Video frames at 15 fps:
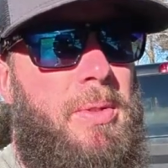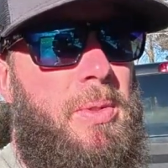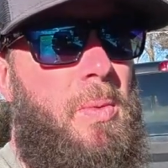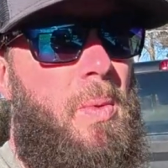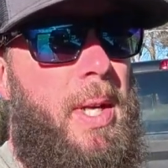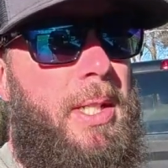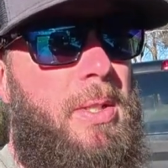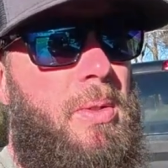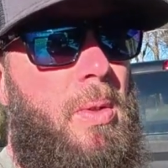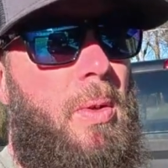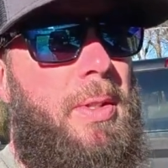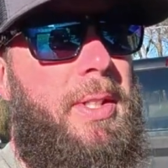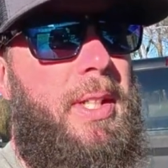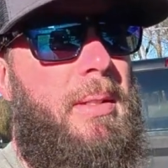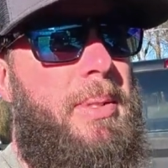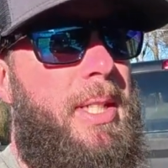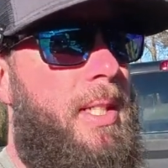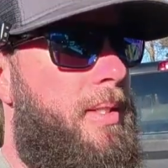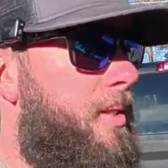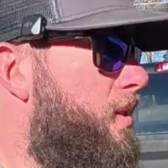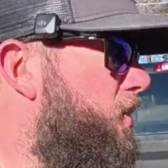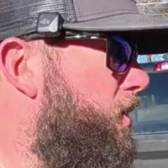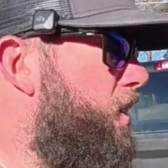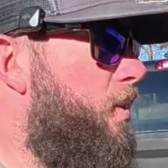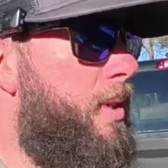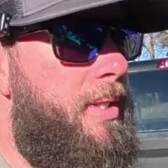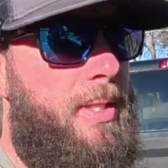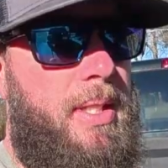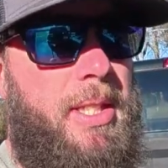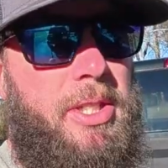It was way too cold in here because there was no
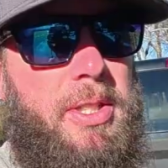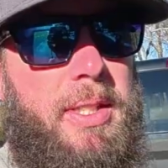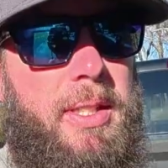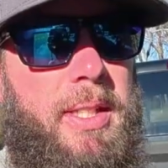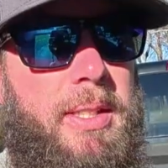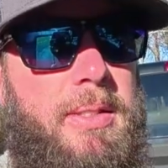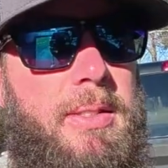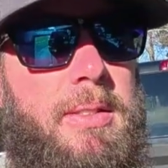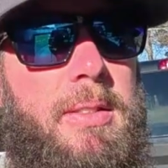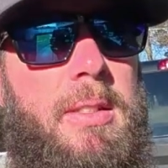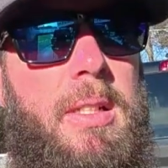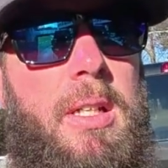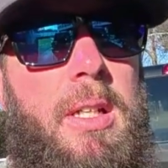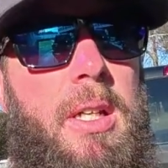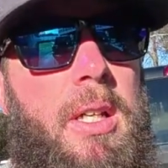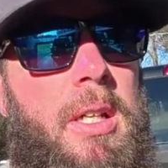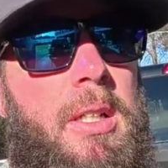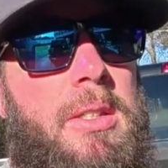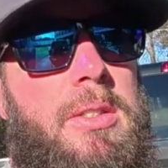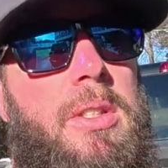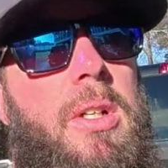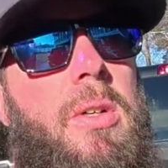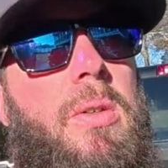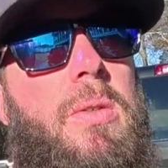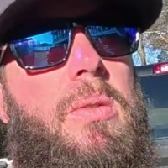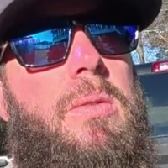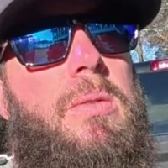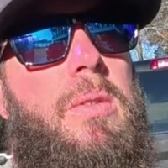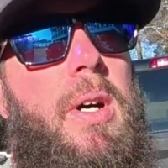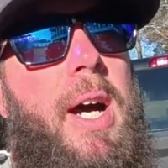insulation in this.
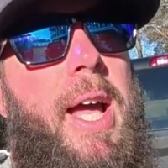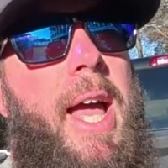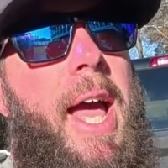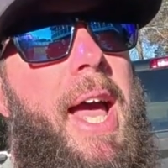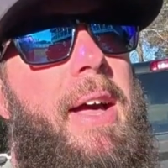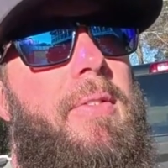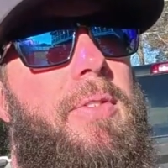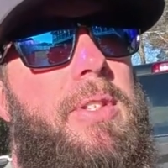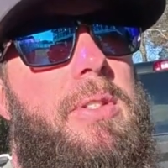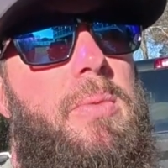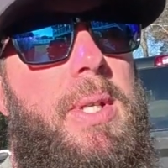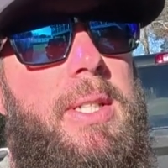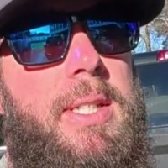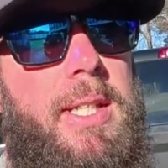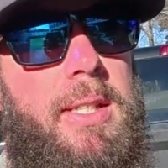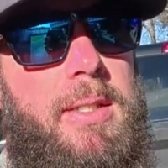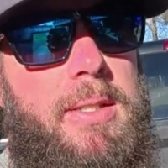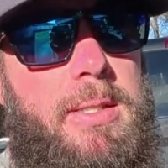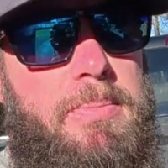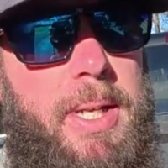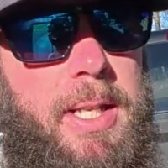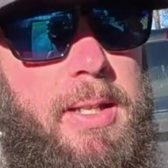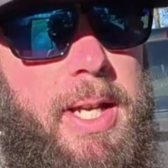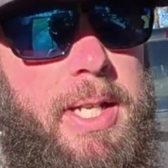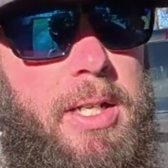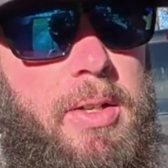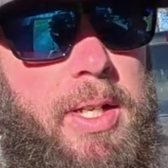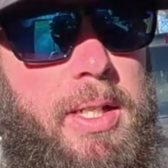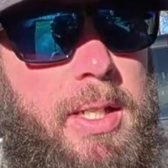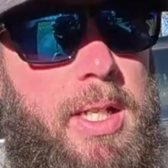So I have this week to get this bed
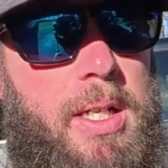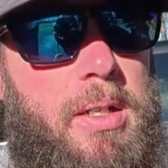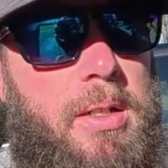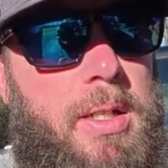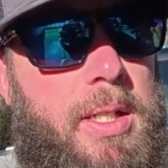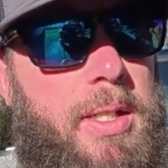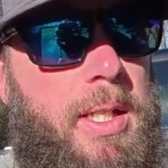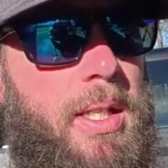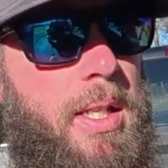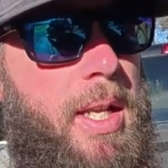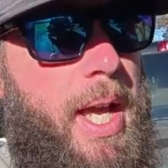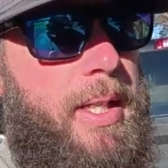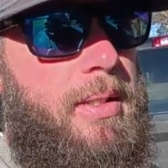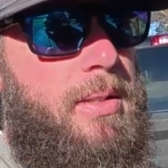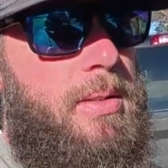liner in here, and then